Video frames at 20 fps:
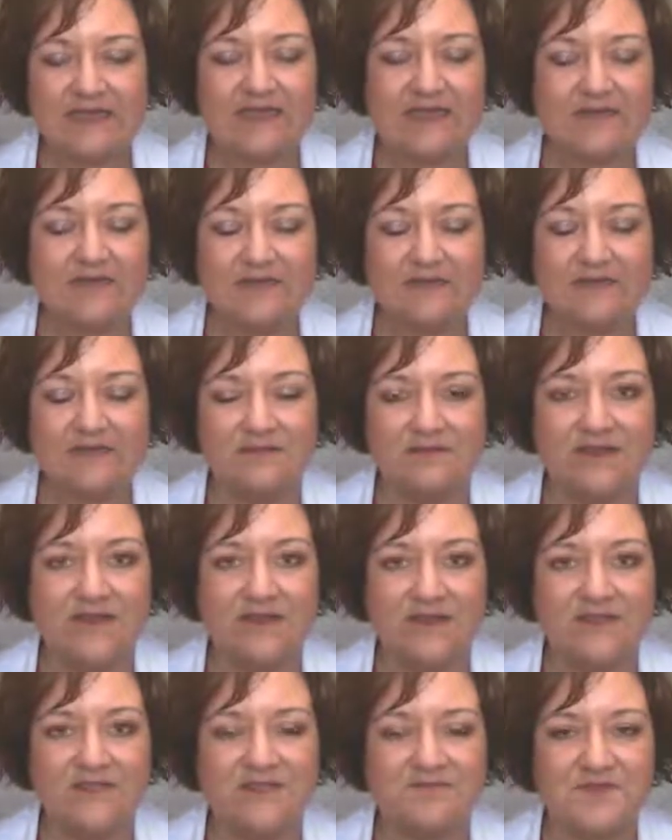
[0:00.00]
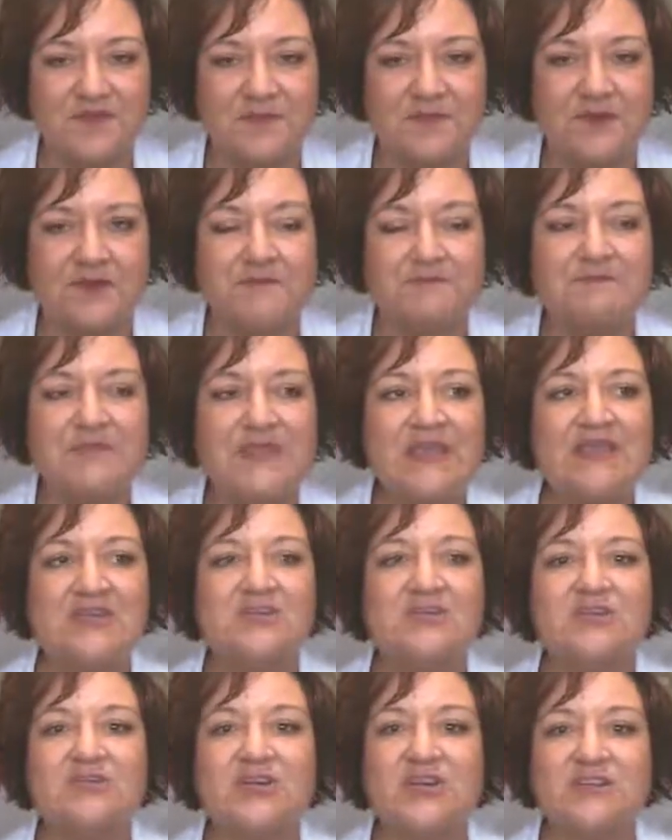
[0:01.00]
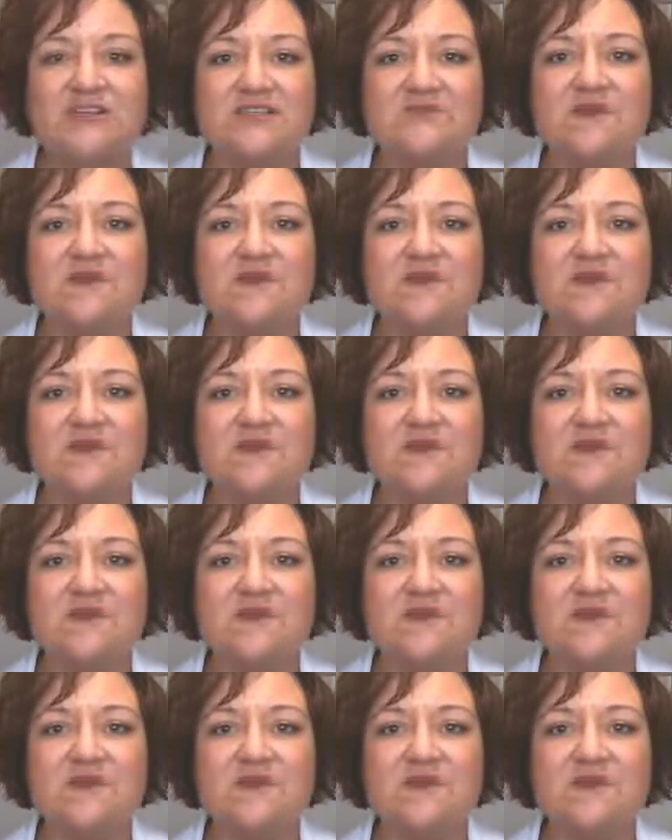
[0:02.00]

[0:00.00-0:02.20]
little nuggets from her. She talks